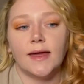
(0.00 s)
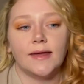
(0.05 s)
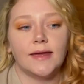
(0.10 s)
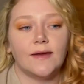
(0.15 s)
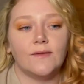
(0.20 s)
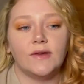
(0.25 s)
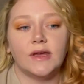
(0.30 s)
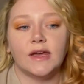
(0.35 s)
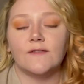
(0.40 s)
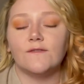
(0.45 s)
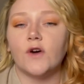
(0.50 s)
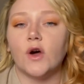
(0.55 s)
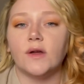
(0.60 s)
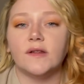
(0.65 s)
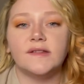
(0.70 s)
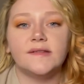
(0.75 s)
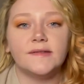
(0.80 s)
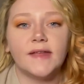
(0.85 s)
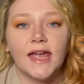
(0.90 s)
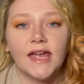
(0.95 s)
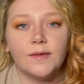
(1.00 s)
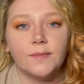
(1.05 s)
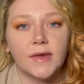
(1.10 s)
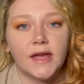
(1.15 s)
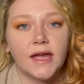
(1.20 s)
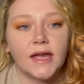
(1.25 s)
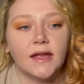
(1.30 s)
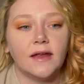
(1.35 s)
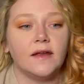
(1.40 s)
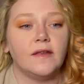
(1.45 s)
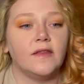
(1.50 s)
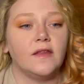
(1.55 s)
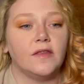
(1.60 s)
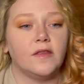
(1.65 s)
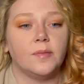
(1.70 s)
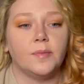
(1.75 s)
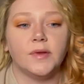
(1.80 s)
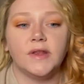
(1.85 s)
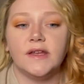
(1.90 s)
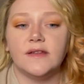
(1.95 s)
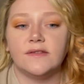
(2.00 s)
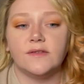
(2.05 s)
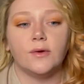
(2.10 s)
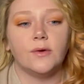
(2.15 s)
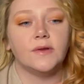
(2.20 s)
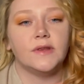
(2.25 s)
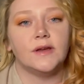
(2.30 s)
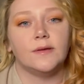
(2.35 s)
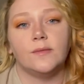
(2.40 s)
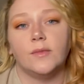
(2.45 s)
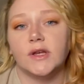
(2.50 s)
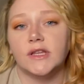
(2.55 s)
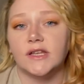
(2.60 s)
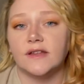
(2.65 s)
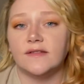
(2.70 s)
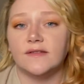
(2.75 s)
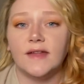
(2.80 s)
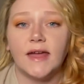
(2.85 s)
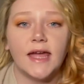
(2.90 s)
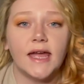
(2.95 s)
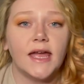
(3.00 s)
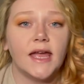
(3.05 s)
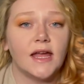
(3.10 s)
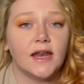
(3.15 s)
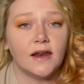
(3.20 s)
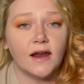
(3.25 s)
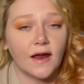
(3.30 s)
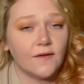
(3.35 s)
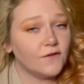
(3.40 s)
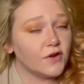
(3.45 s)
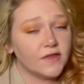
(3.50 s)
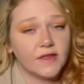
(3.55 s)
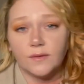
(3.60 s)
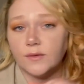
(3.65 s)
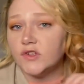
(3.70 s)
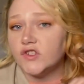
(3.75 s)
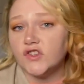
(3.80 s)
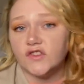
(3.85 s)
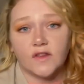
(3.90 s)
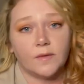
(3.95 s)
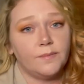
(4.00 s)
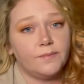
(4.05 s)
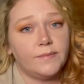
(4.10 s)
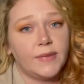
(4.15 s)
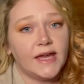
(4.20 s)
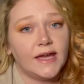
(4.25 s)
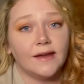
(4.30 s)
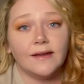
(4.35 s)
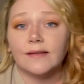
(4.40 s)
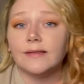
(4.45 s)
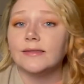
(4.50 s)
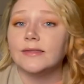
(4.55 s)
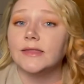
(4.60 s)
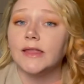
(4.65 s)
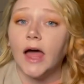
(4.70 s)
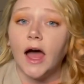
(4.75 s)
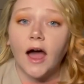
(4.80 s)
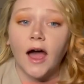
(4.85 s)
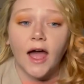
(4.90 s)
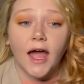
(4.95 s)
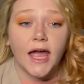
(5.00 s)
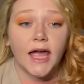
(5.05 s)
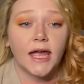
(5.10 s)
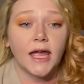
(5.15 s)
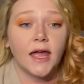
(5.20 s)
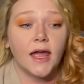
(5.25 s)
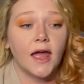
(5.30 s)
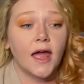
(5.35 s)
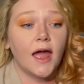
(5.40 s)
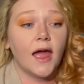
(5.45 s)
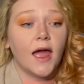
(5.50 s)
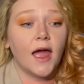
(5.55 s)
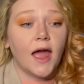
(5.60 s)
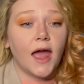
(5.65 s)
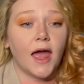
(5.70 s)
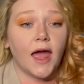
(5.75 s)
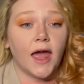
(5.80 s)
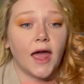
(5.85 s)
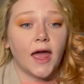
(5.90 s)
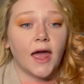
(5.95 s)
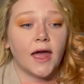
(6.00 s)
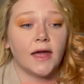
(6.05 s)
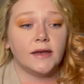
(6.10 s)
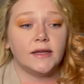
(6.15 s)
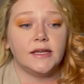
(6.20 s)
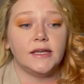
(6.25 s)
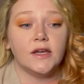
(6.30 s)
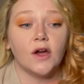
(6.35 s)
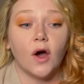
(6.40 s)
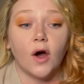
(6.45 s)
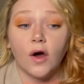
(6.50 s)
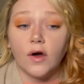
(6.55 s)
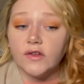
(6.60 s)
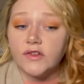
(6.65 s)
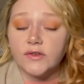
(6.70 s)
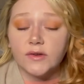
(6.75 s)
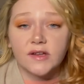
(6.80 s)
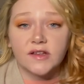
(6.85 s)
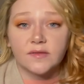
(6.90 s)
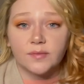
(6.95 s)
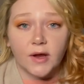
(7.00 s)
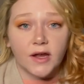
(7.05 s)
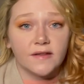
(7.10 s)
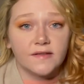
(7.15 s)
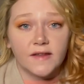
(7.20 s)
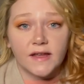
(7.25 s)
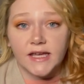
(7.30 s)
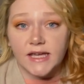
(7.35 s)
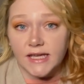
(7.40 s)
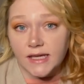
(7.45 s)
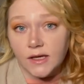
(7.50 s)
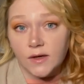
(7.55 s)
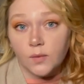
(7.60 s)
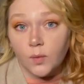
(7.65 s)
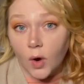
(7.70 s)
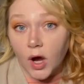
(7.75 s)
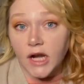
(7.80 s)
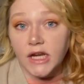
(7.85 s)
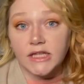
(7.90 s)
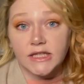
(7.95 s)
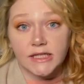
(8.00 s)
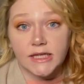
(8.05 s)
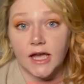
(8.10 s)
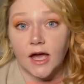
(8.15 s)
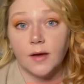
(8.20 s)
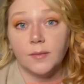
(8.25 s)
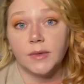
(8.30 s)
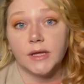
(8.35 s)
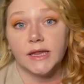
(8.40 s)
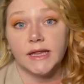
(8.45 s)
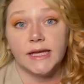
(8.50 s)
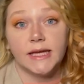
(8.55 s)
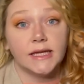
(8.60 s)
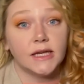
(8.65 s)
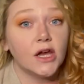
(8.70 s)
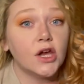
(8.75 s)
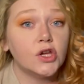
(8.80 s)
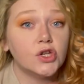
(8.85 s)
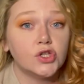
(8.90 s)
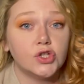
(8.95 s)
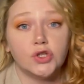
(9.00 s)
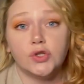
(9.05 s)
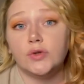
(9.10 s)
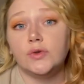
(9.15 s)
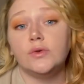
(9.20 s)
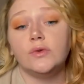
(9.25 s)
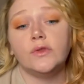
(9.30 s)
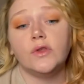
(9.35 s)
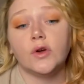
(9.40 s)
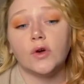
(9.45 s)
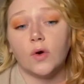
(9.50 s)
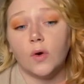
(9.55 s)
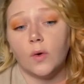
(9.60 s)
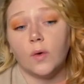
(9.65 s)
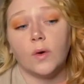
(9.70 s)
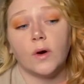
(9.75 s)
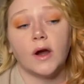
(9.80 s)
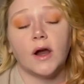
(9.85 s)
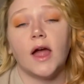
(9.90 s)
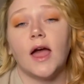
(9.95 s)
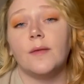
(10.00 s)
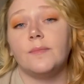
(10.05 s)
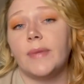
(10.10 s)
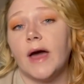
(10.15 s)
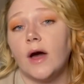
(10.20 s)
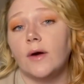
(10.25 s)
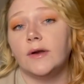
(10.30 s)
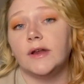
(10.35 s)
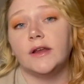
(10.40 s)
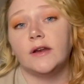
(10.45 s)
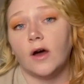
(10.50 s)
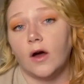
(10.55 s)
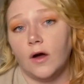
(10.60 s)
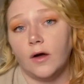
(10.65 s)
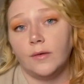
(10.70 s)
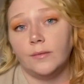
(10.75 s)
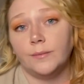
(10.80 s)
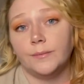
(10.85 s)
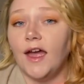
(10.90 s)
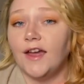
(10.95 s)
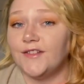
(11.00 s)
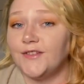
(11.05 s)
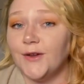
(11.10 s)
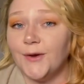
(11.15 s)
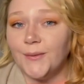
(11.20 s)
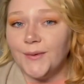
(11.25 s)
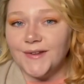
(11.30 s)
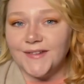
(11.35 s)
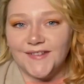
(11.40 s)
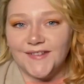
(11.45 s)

giving a false statement, and then the police told him what to say, and everything was just a big lie. And he also expressed that he wanted to come clean to the court about it all. And so once